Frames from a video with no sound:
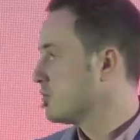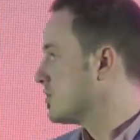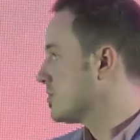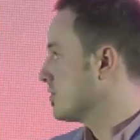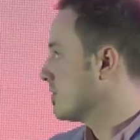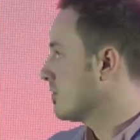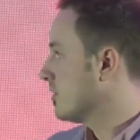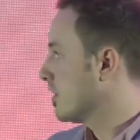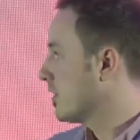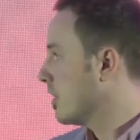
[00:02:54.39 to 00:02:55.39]
which you'll
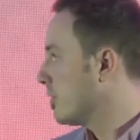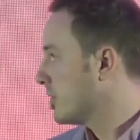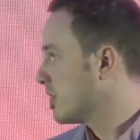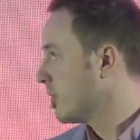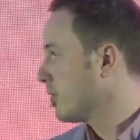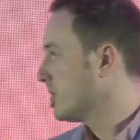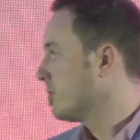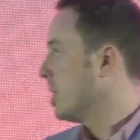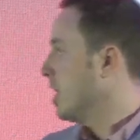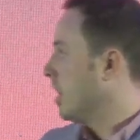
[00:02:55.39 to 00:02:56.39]
learn a little bit about
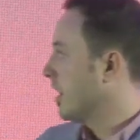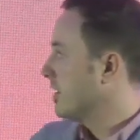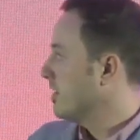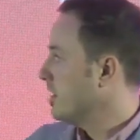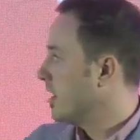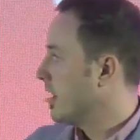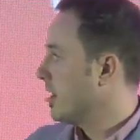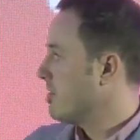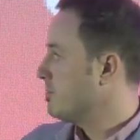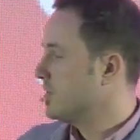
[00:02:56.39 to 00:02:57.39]
them later, and
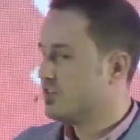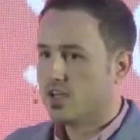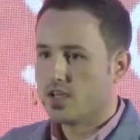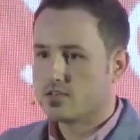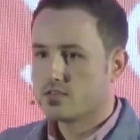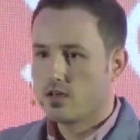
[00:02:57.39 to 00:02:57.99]
FPGAs.